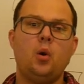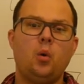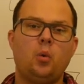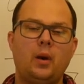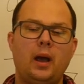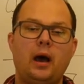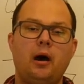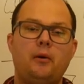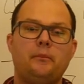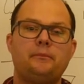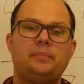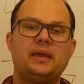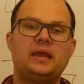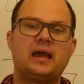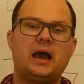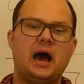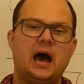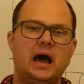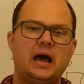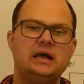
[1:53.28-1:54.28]
Well,
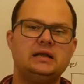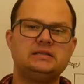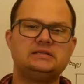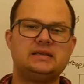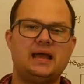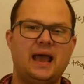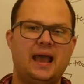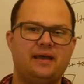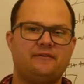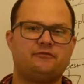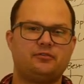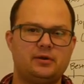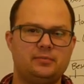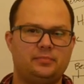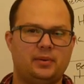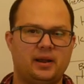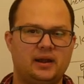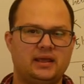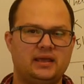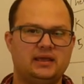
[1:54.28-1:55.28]
because
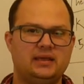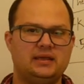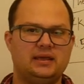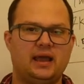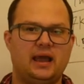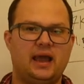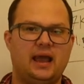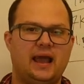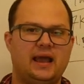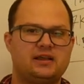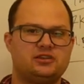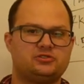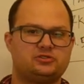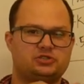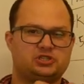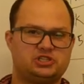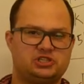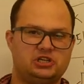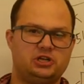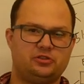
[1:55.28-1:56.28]
everybody has their
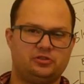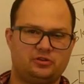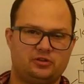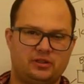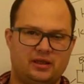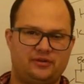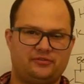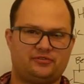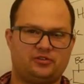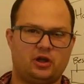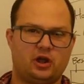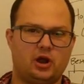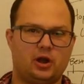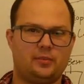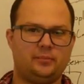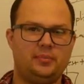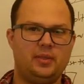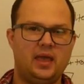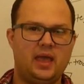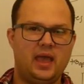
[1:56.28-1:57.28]
shield in their left
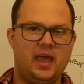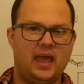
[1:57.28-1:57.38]
arm